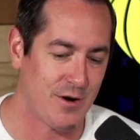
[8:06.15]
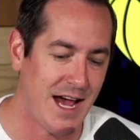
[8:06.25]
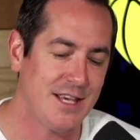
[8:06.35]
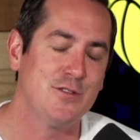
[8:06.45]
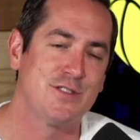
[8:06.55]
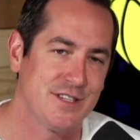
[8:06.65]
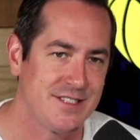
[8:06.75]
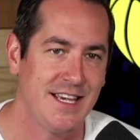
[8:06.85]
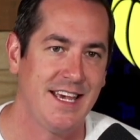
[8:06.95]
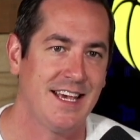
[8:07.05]
not used to
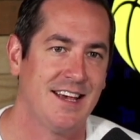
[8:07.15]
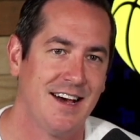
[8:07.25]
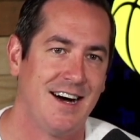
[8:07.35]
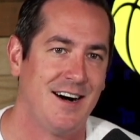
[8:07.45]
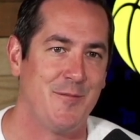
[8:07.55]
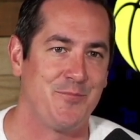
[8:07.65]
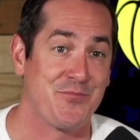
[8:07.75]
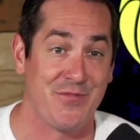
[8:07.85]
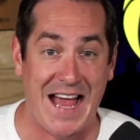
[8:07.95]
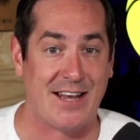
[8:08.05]
seeing
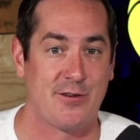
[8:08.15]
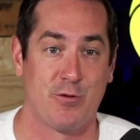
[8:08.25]
that.